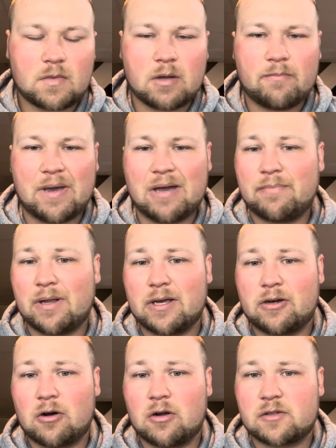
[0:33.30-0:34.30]
bad play
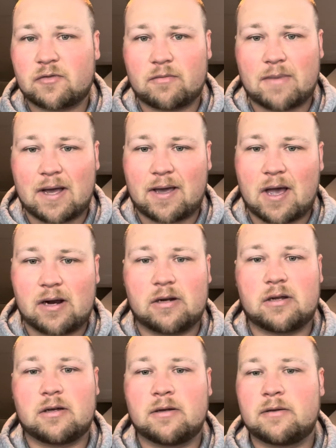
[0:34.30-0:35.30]
calls from Matt
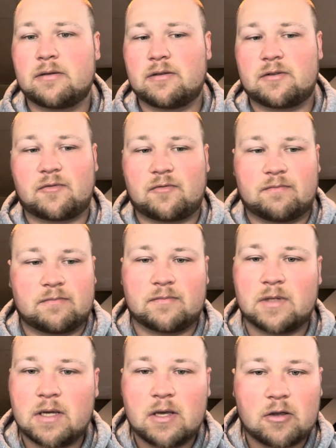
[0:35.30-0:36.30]
Canada. It's
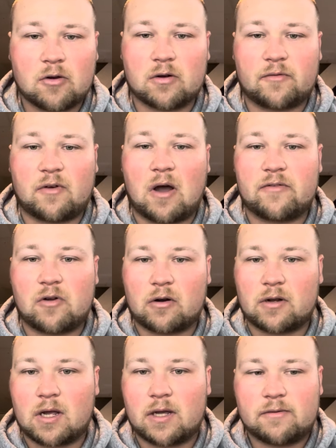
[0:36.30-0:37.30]
you're on the five-yard
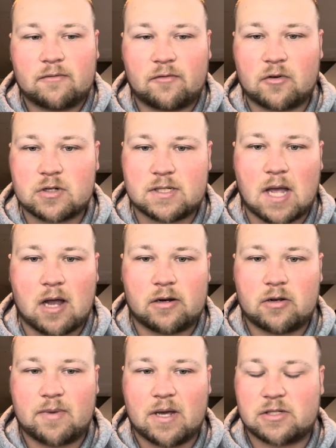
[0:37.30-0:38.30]
line, first down, and
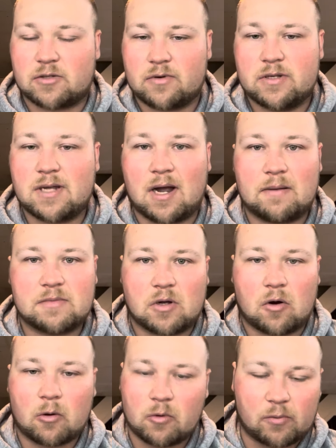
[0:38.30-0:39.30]
you pass three times.
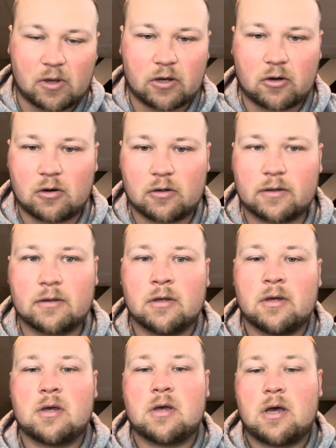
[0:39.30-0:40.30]
Horrible play calling.
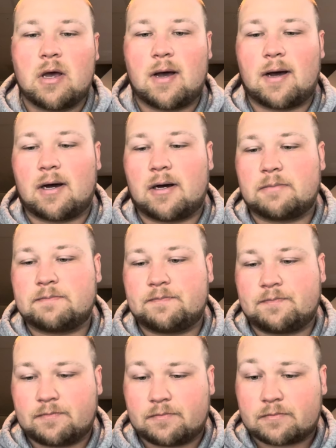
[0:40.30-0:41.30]
Um,
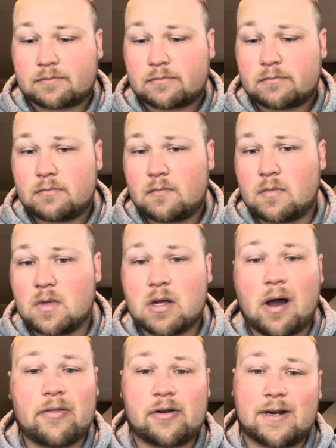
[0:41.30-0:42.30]

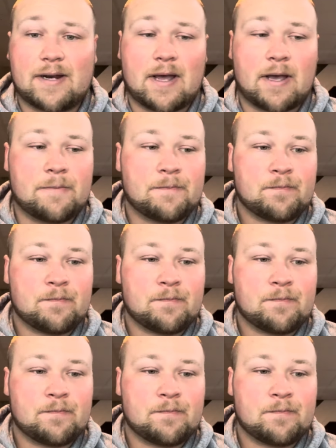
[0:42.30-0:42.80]
other than that,